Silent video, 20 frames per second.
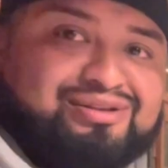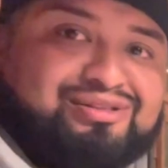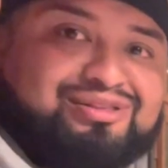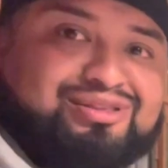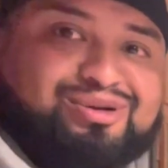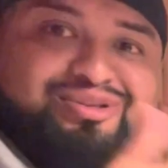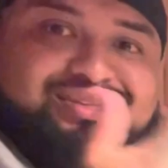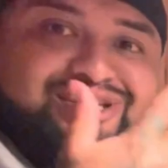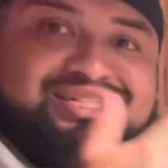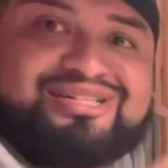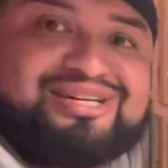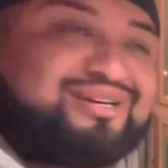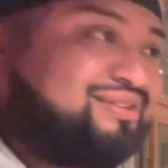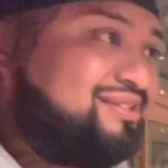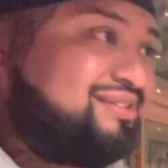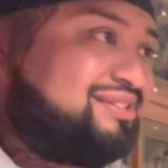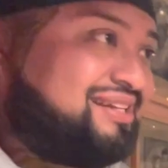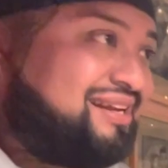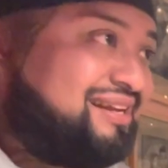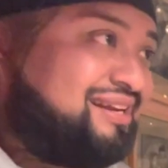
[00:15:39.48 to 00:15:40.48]
and throw the
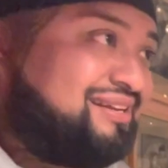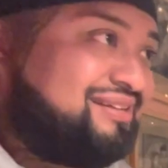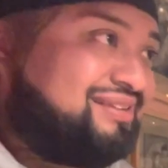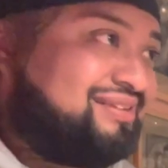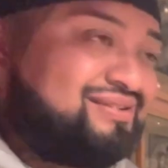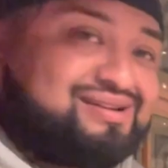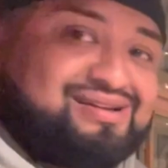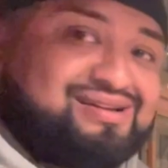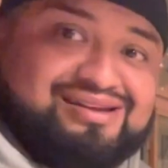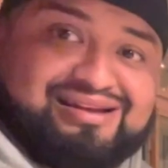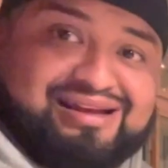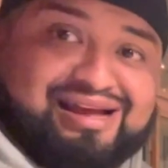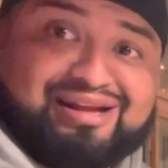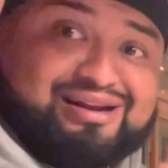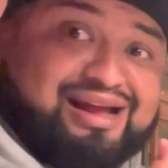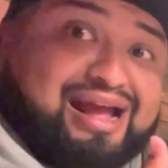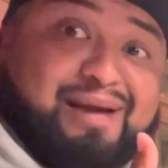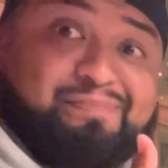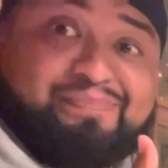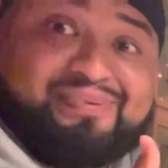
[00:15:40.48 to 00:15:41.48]
chairs, eh? Out
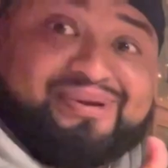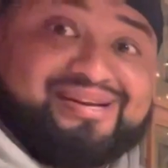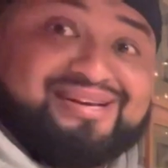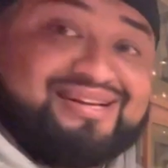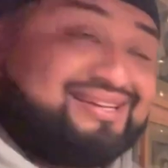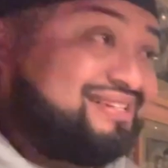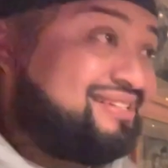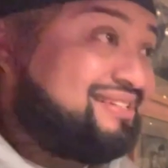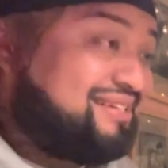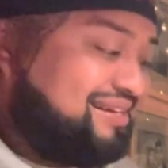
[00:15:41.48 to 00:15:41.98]
of happiness,